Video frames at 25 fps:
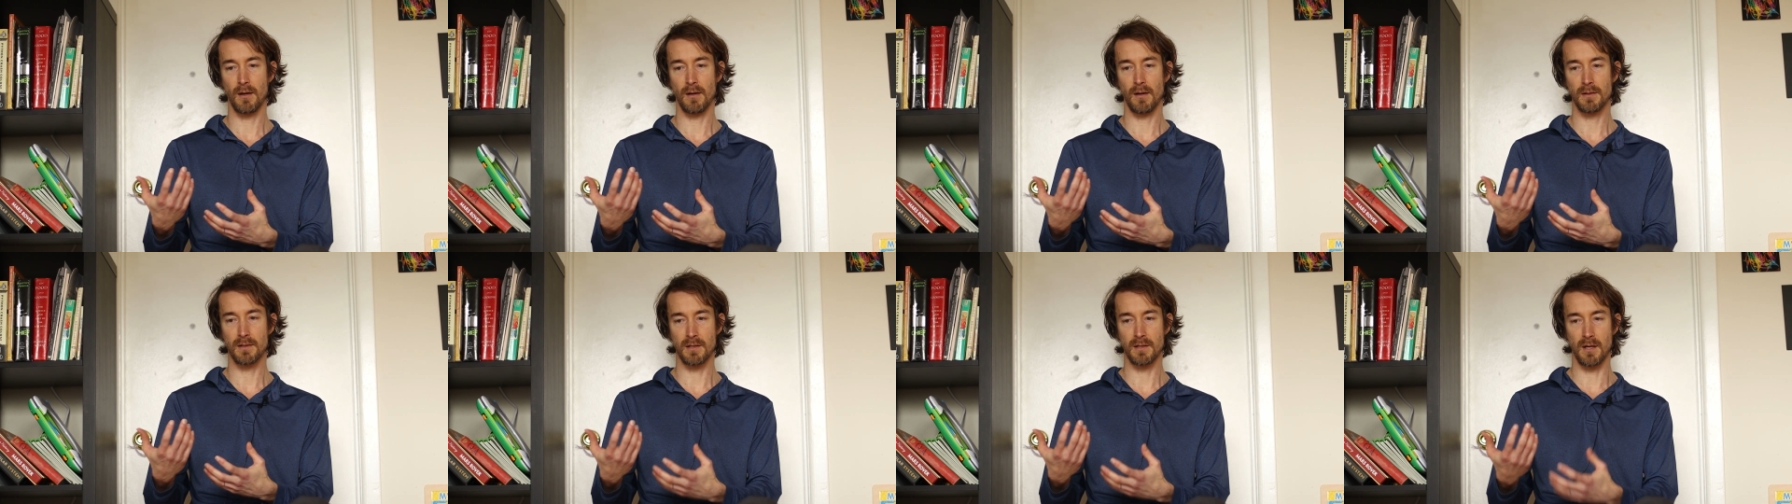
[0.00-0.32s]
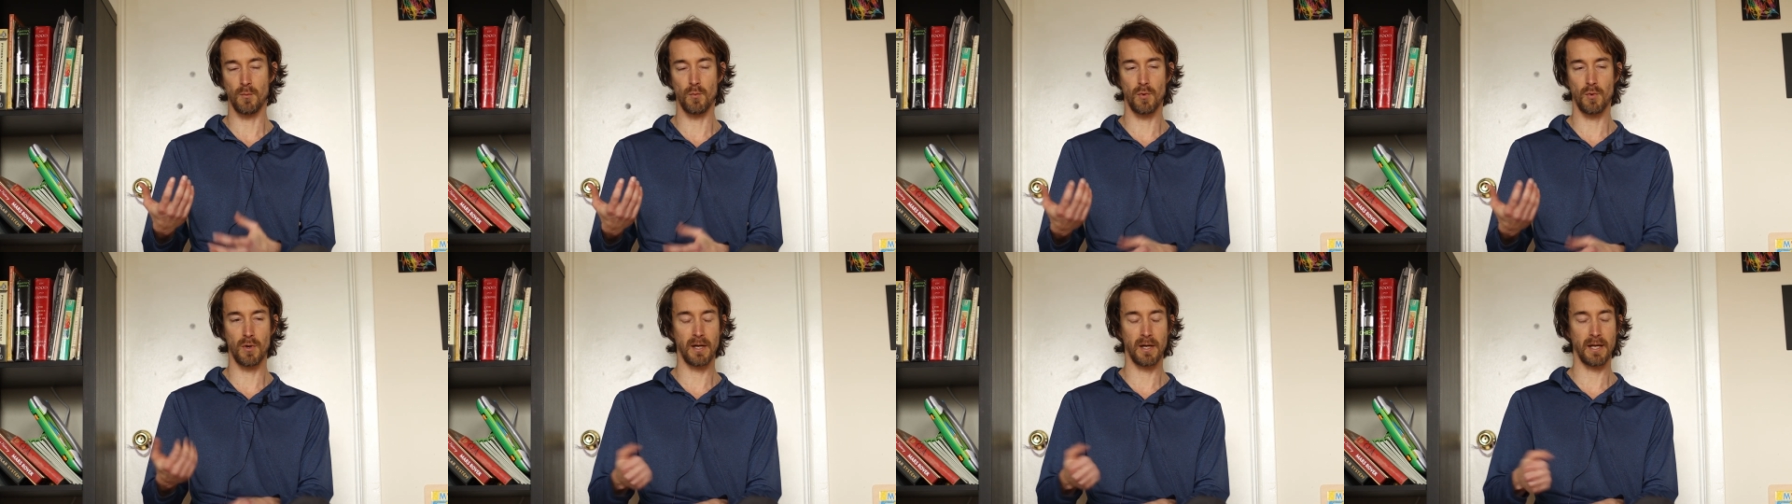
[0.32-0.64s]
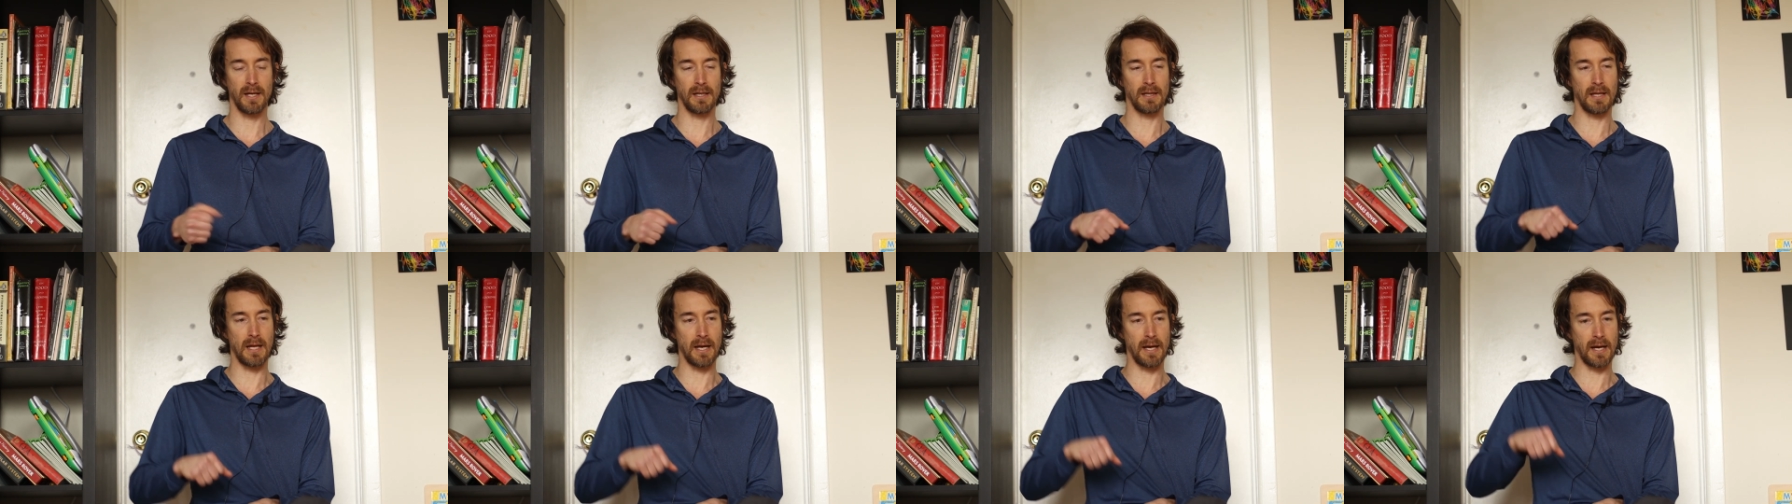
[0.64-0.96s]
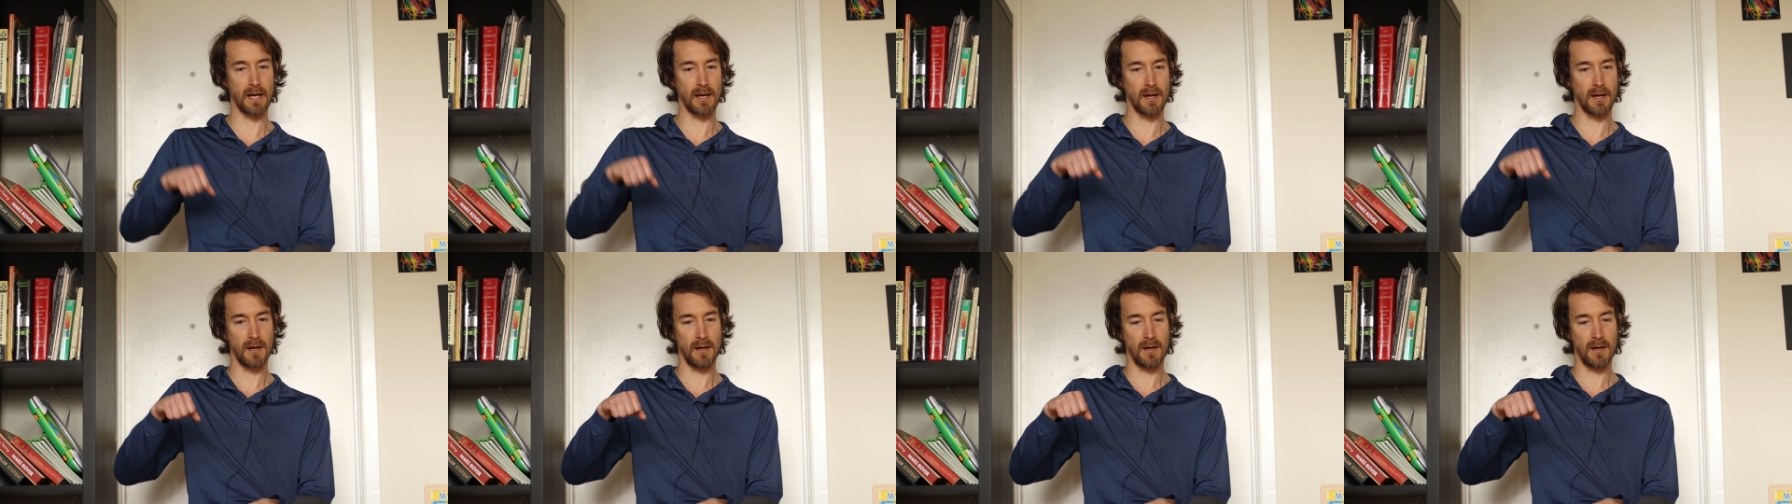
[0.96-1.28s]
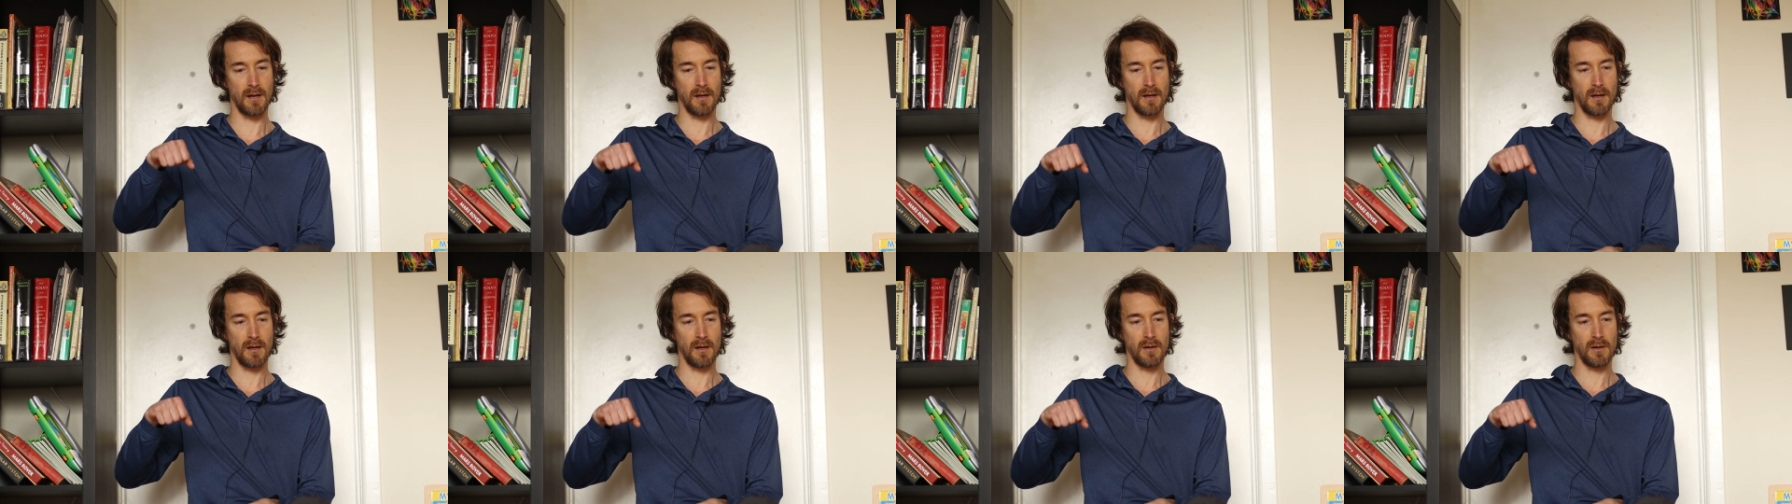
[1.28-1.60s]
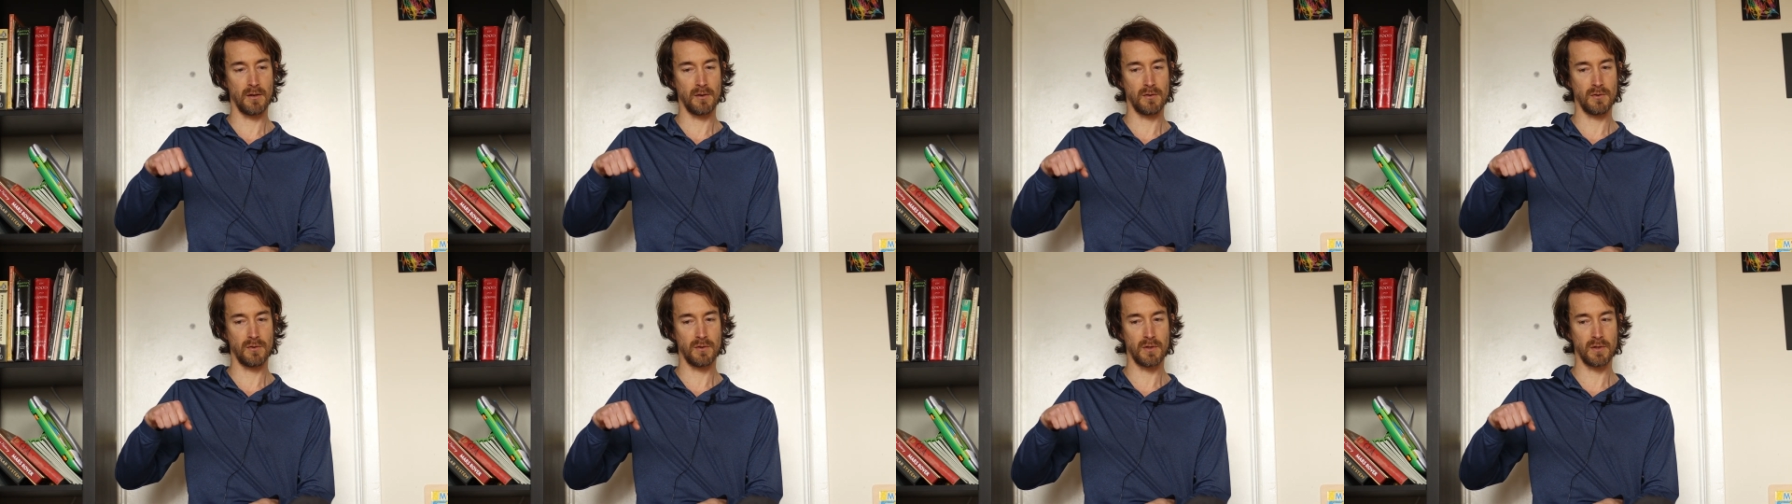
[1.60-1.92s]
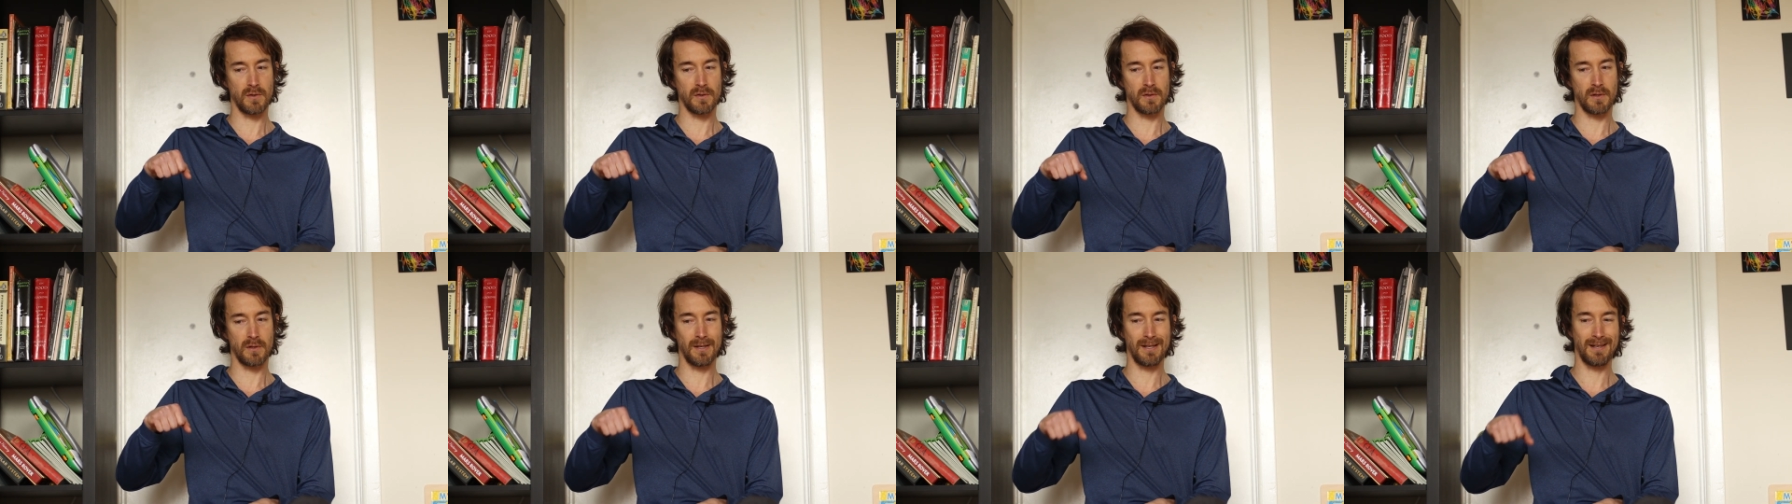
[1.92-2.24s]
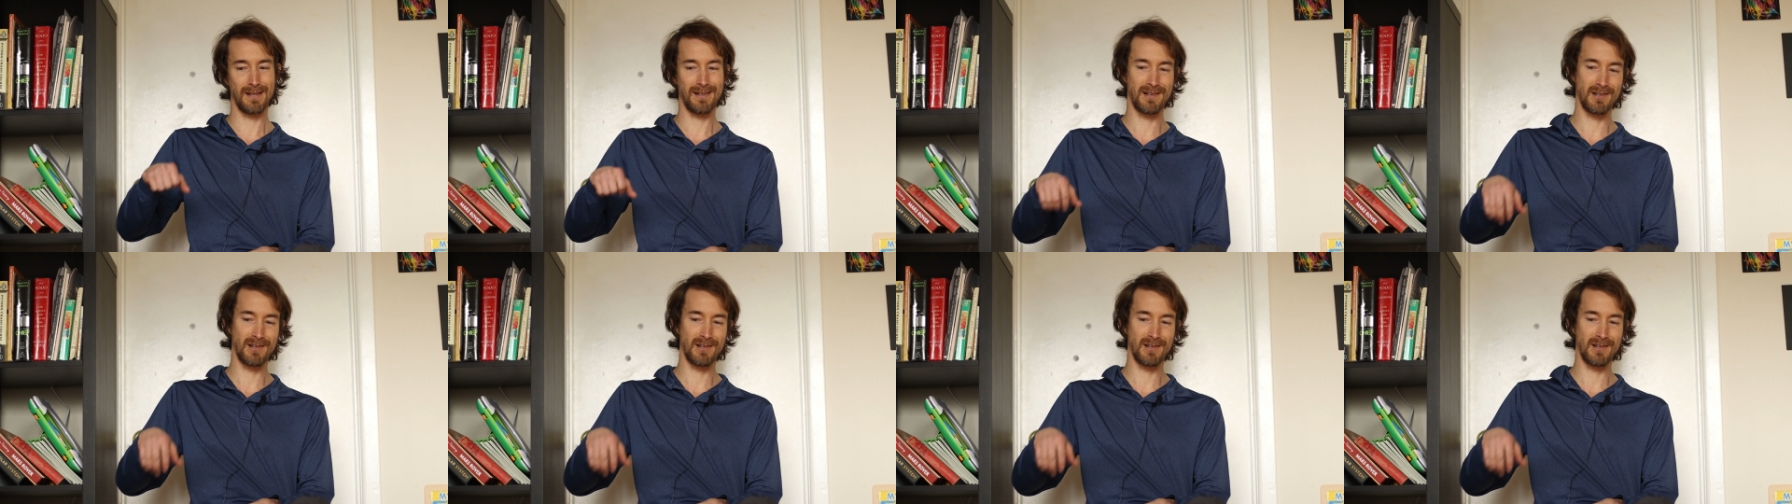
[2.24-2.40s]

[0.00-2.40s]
someone and like, just,